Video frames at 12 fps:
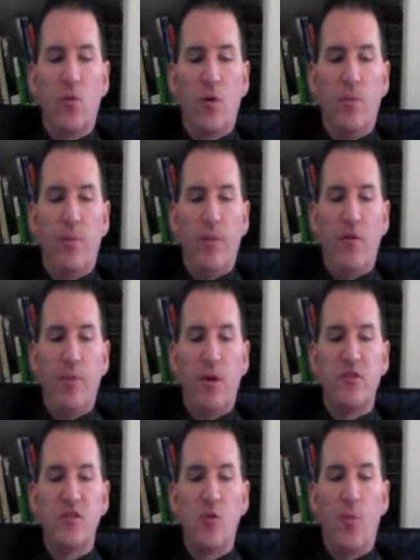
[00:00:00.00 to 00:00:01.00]
would have
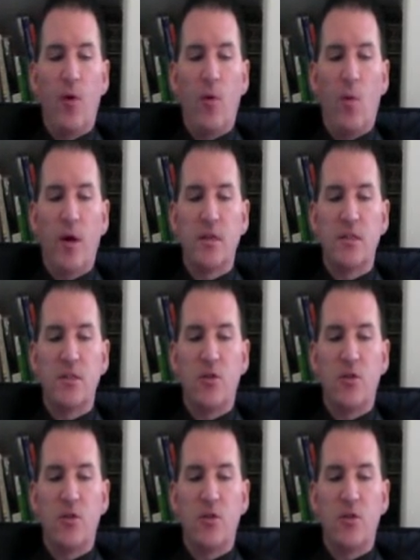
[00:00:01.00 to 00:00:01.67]
been 0.1 to